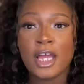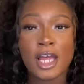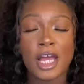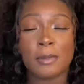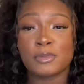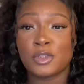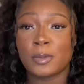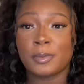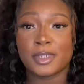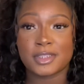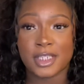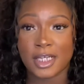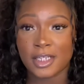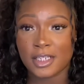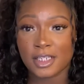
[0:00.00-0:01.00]
I'm super
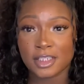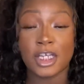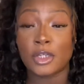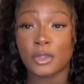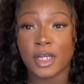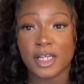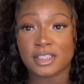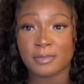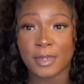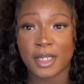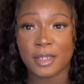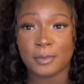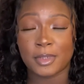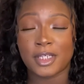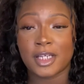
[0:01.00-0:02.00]
excited to tell you guys about
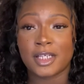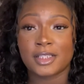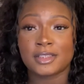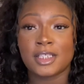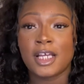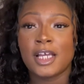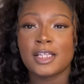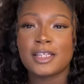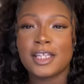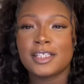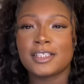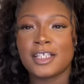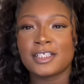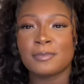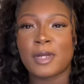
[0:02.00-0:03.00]
it because this
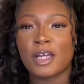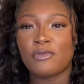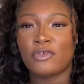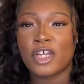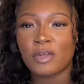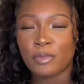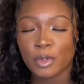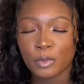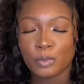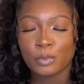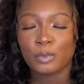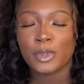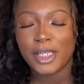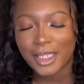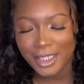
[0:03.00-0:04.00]
is my favorite
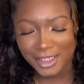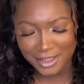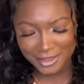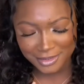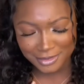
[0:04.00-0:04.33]
wig.